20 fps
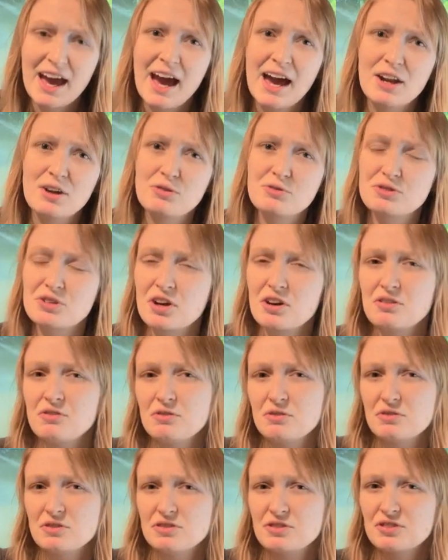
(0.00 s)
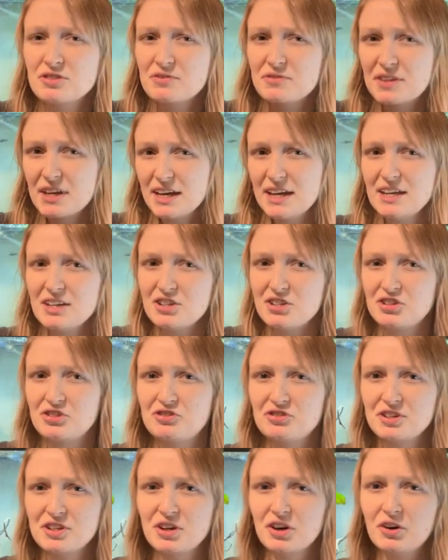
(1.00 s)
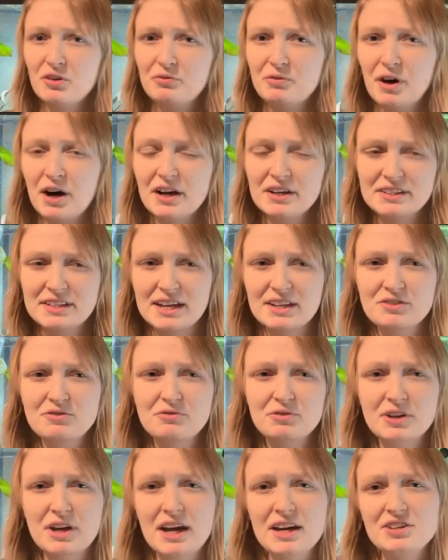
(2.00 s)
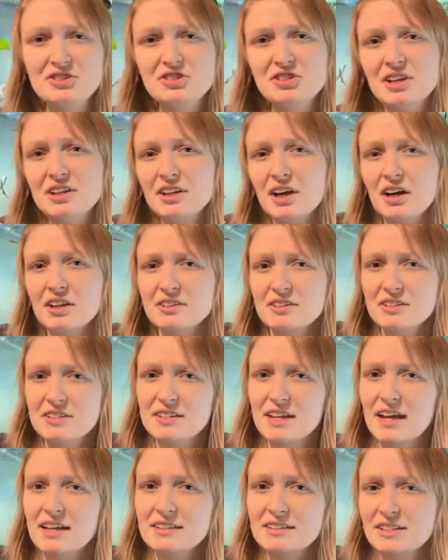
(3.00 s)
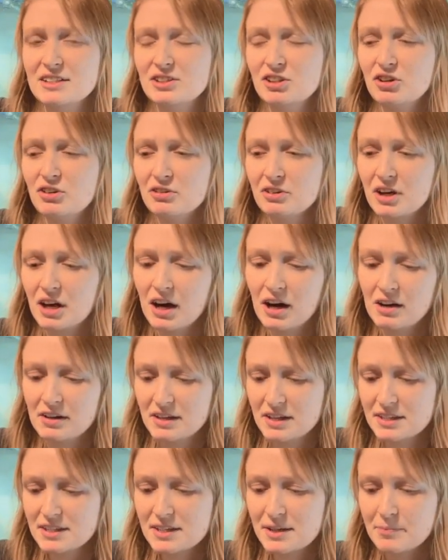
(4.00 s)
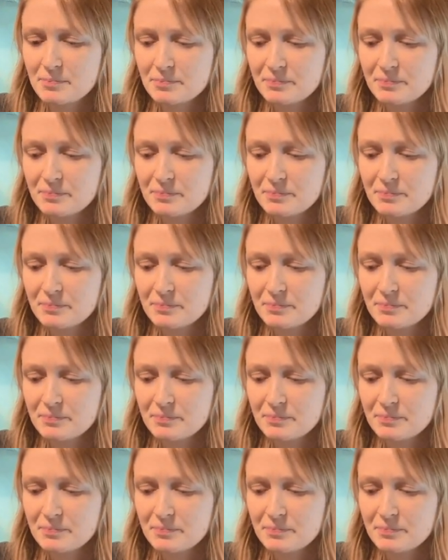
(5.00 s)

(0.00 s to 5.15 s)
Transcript: and also sort of the history of identification and understanding norocarids.